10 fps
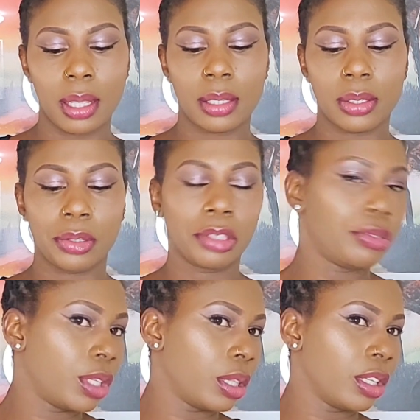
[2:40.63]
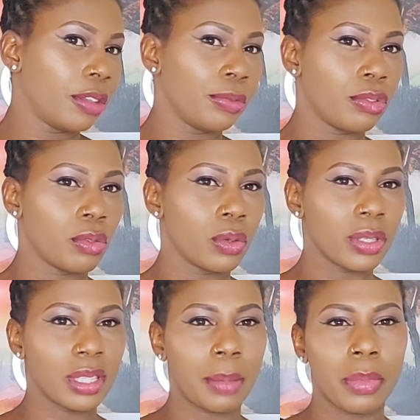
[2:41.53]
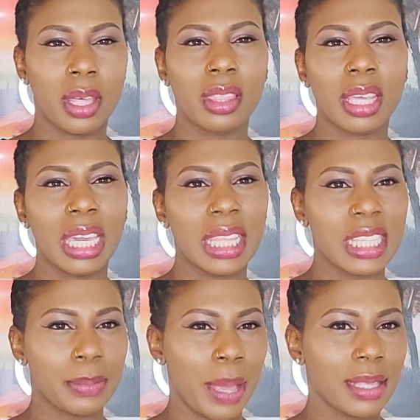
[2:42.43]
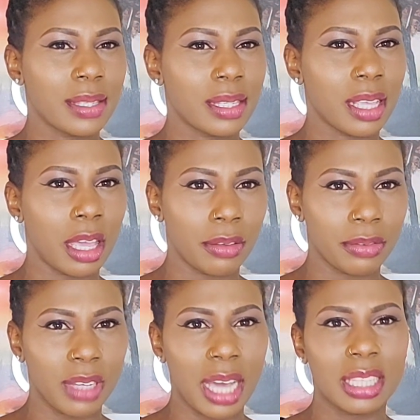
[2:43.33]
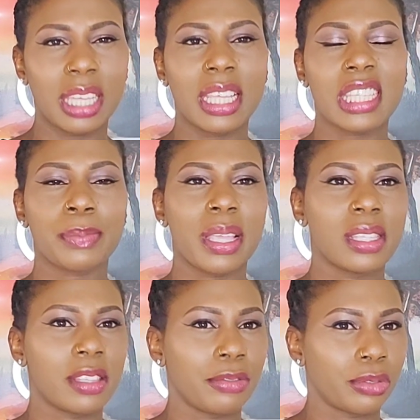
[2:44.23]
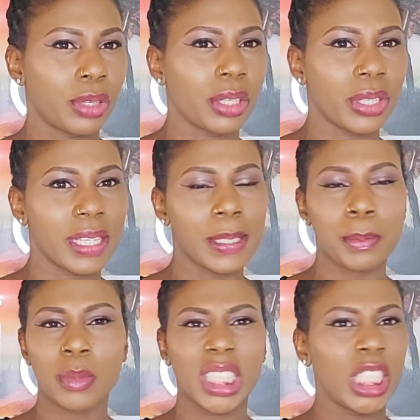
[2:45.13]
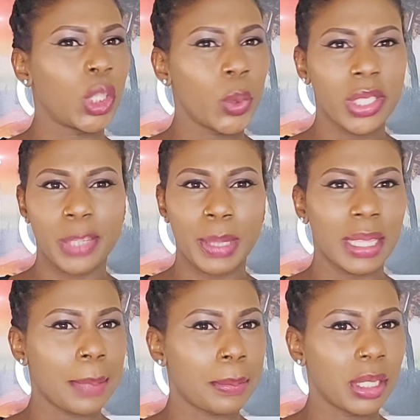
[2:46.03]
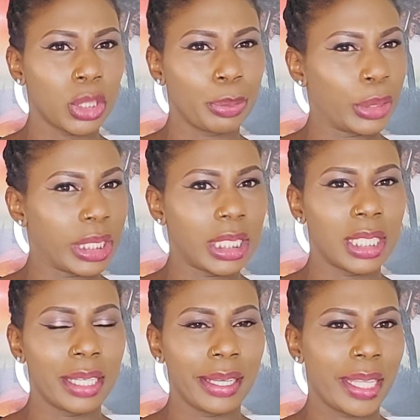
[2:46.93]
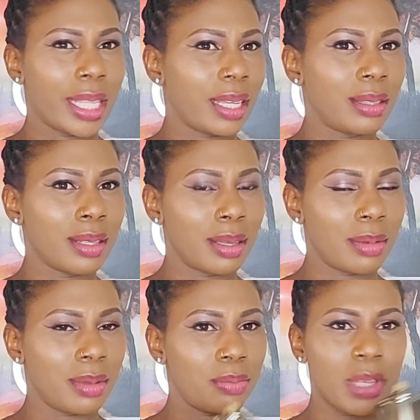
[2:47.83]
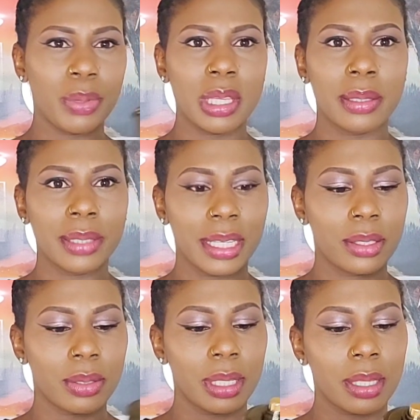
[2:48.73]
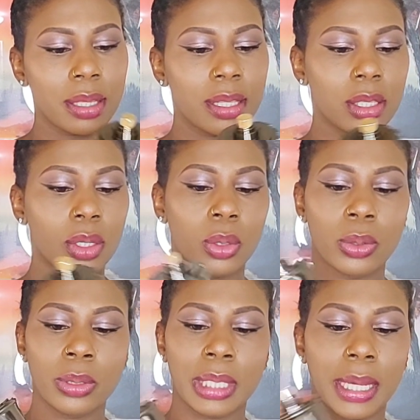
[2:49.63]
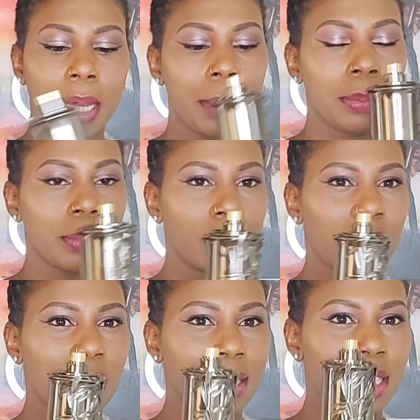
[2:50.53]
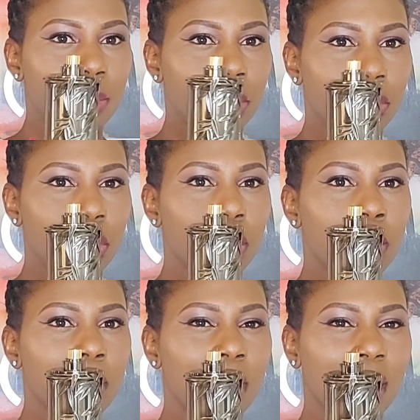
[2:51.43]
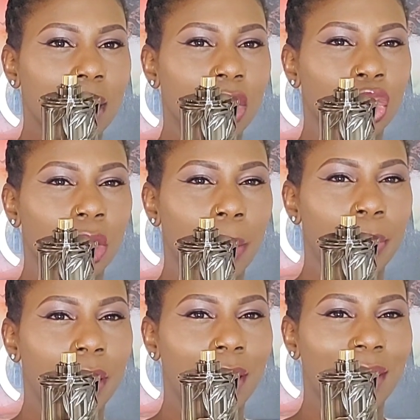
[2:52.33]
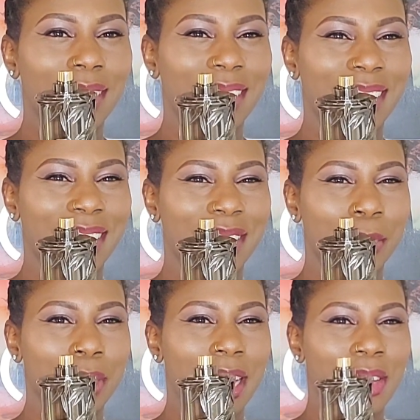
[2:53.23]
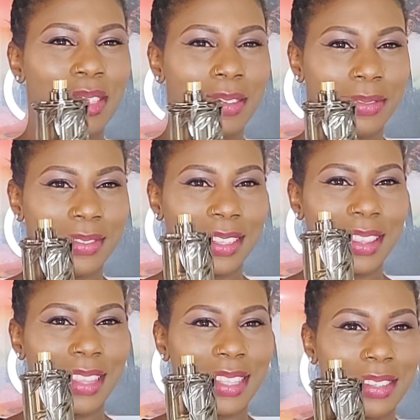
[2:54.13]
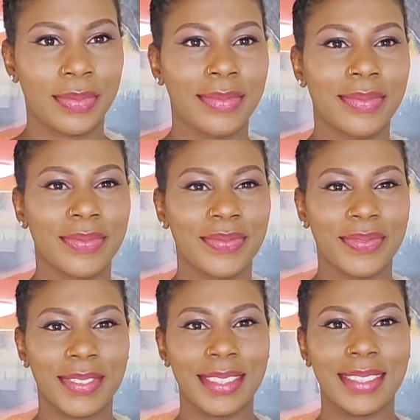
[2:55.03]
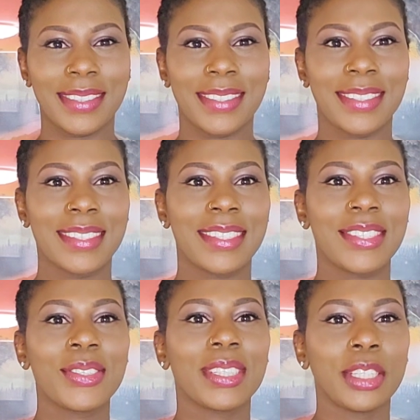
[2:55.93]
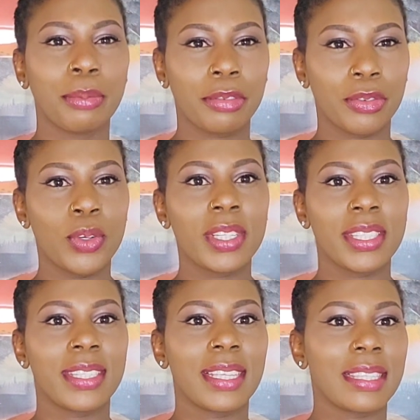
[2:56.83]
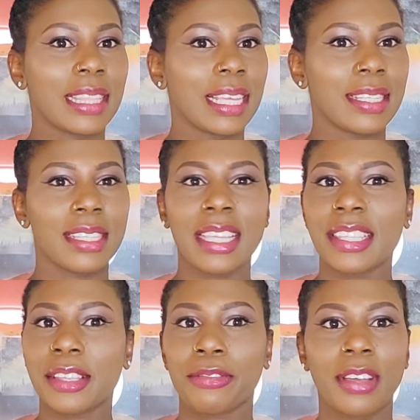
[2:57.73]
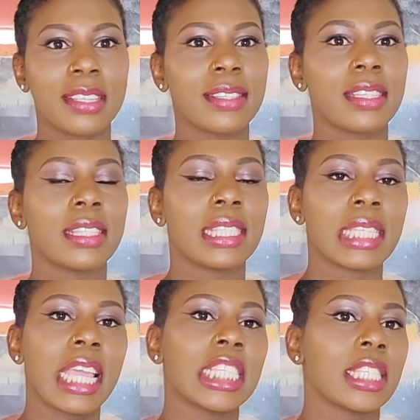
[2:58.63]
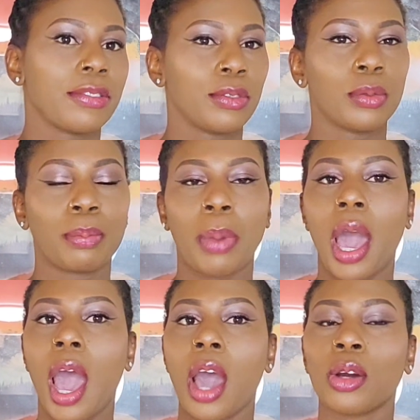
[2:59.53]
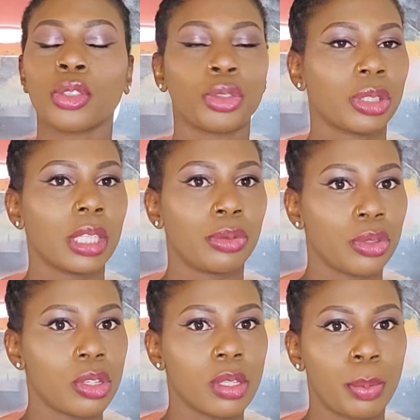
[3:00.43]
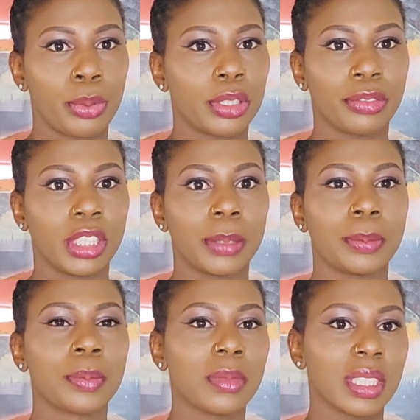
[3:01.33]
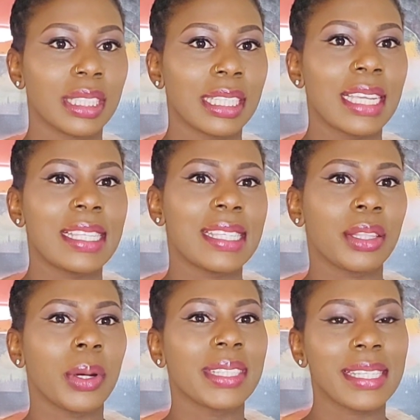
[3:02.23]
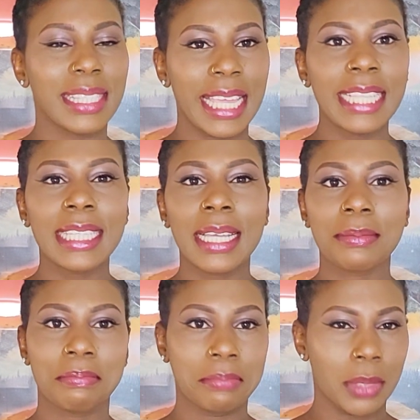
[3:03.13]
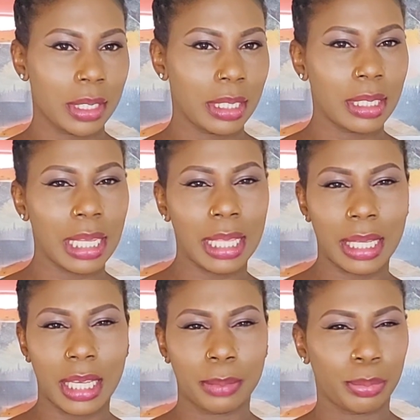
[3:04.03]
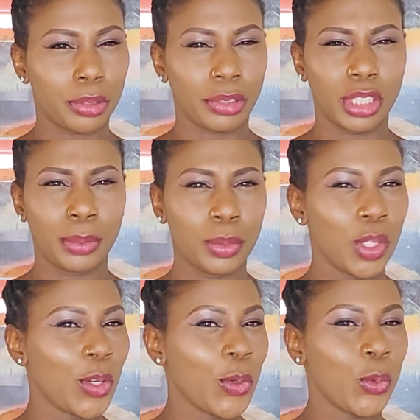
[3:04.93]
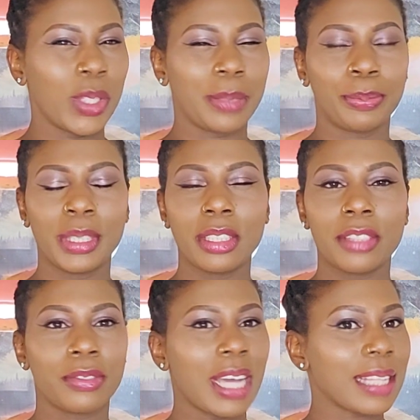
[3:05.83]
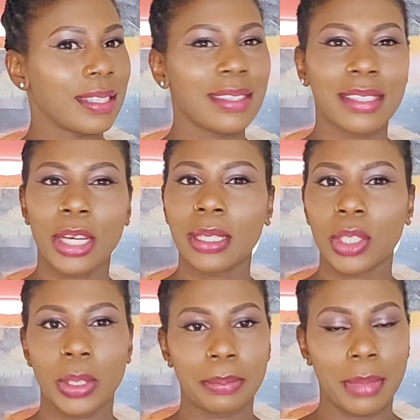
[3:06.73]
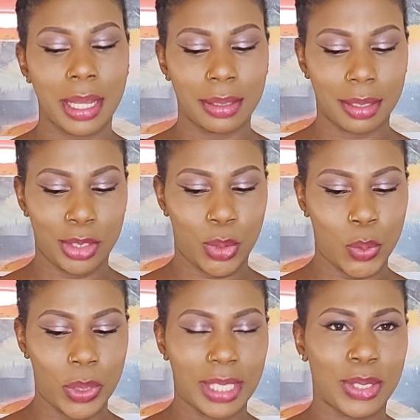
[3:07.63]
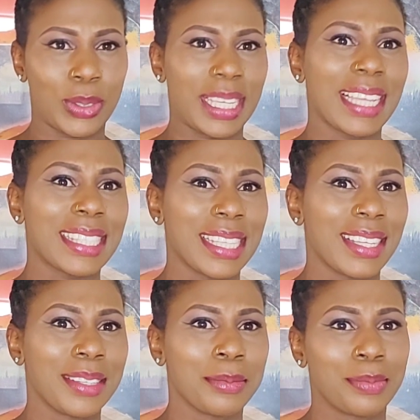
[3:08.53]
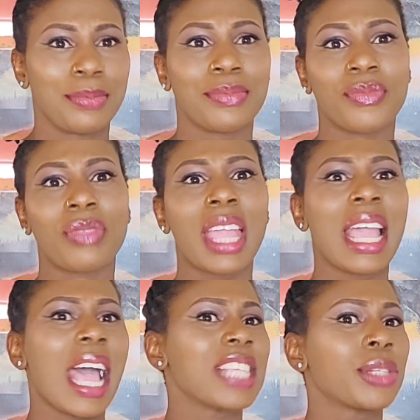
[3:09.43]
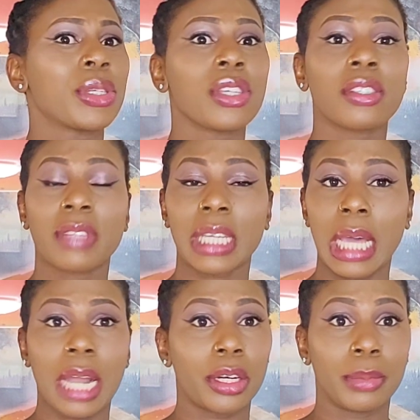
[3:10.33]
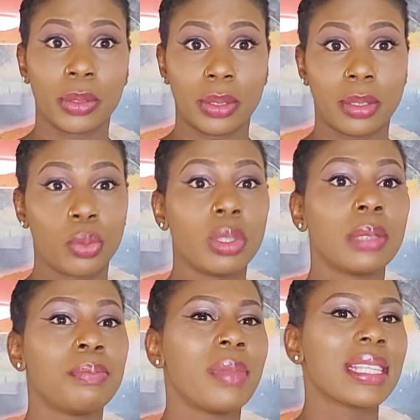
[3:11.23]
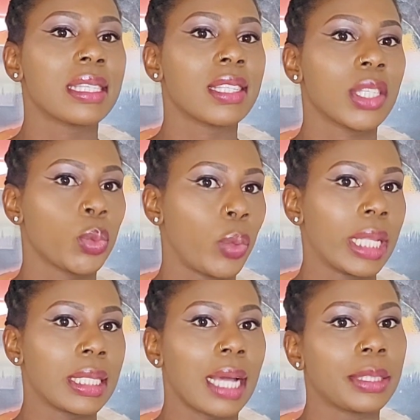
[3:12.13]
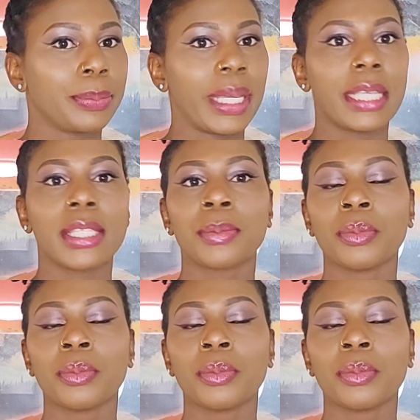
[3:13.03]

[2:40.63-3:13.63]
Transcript: So if you're looking for something inexpensive, an inexpensive fragrance, you don't want to spend that much money, then maybe you look into this. It's called, like I said before, Kashabi in the house of Latin. So the number 4 onto this list is a fancy, tasteful, powdery rose perfume. It is an understated, modern, elegant perfume with a beautiful artisanal gourmand twist to it. As a result of the caramel note, which makes it sweet at the base.